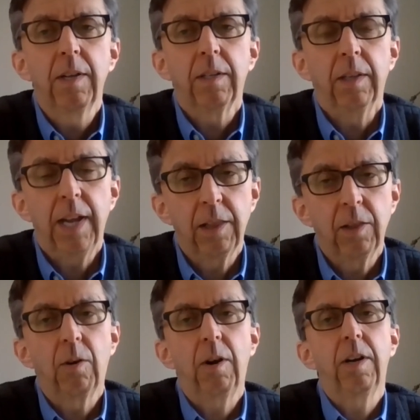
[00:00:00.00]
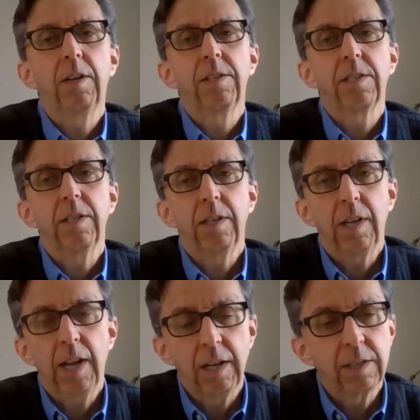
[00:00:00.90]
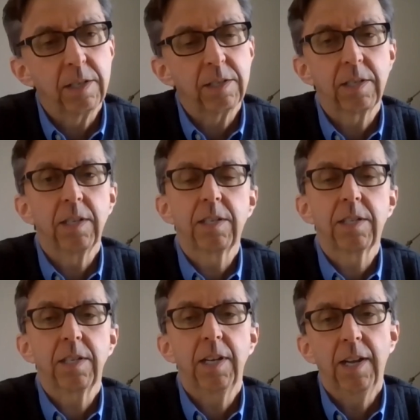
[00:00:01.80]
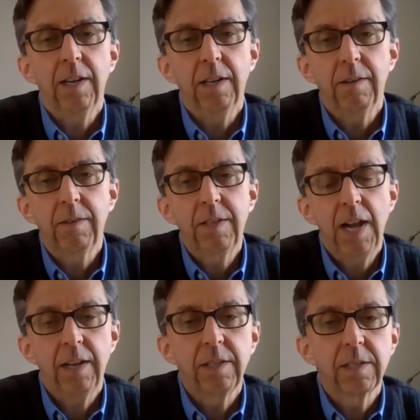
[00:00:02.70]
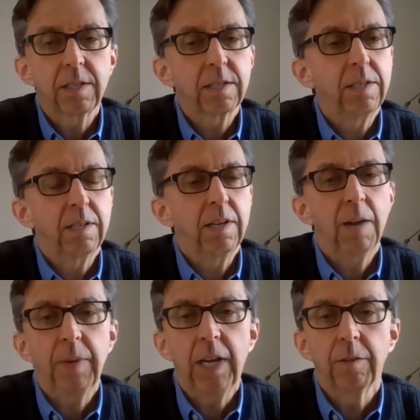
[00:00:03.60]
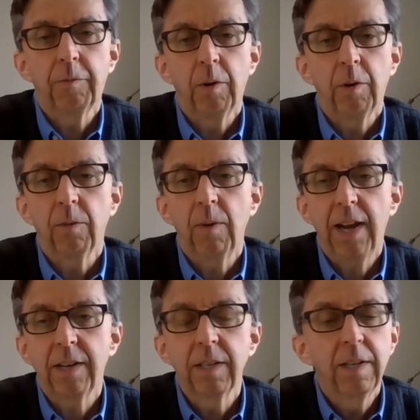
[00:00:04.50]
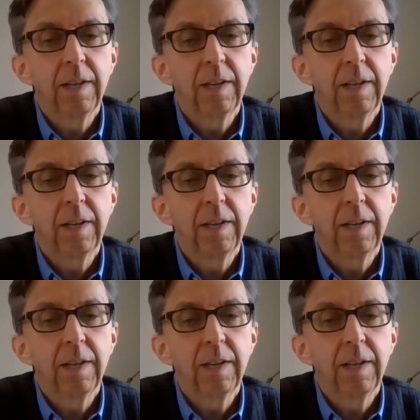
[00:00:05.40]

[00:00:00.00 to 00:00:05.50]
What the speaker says: landlords and getting assistance and tenants not being able to afford their rent.